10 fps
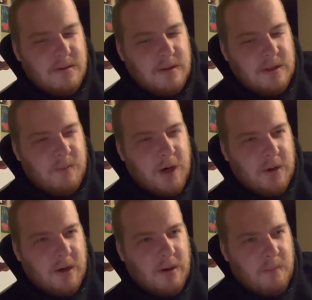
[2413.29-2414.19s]
is
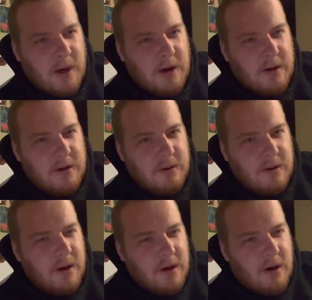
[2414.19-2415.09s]
about to get married to
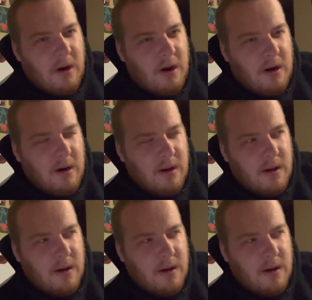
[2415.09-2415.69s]
Katara.